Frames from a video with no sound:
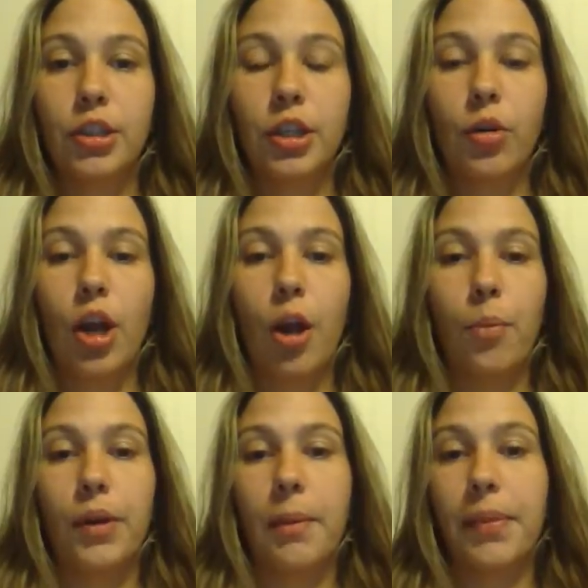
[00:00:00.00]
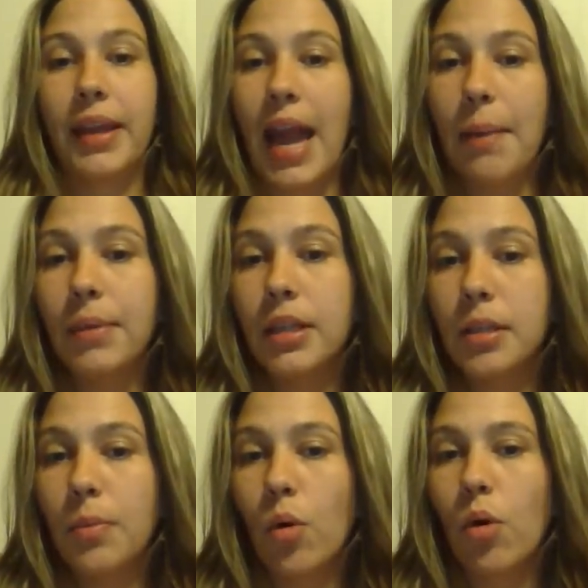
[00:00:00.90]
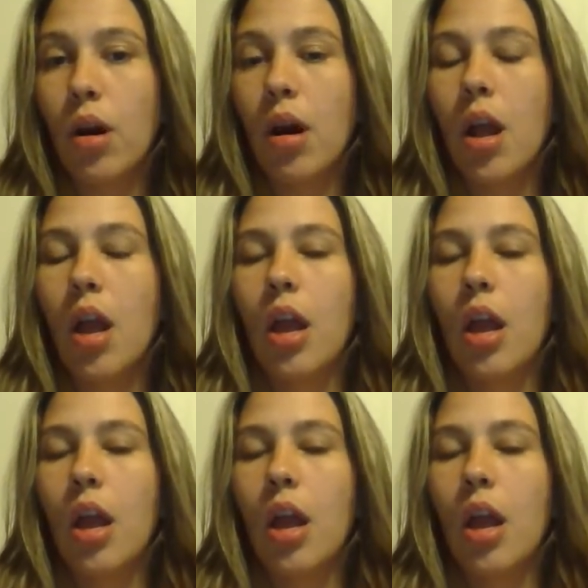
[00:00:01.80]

They're going to open up the cabinets more